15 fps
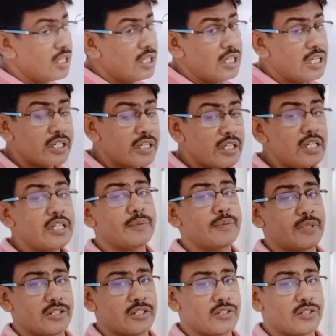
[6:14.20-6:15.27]
relative
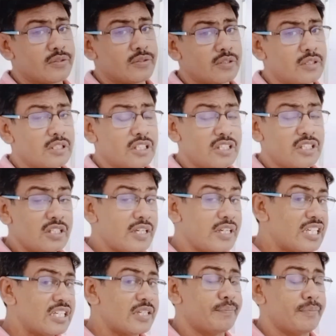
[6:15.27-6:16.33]
case, this is the
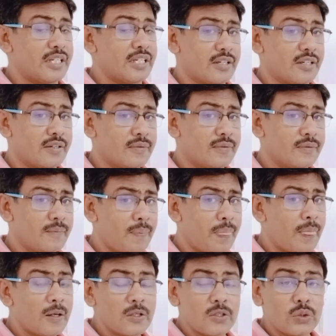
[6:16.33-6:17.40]
relative matter,
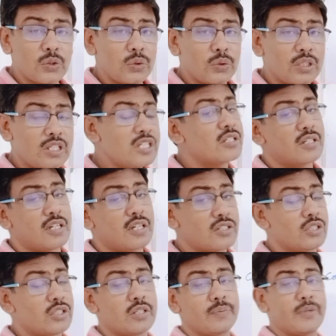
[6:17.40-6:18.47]
so it does
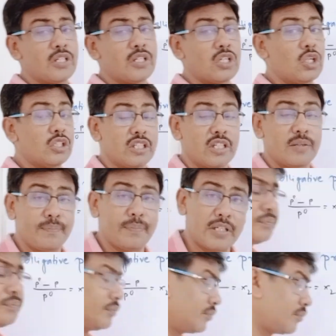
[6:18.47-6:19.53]
not depend on the
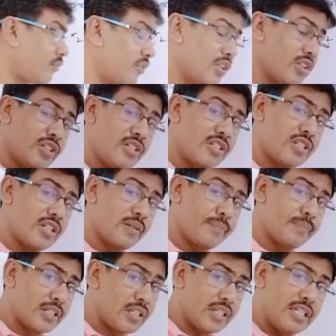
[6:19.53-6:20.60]
temperature. This is
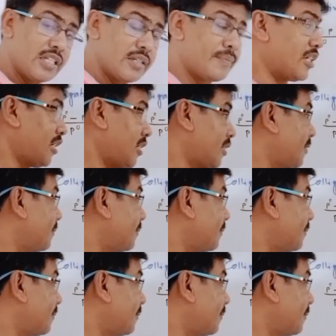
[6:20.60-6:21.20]
temperature independent.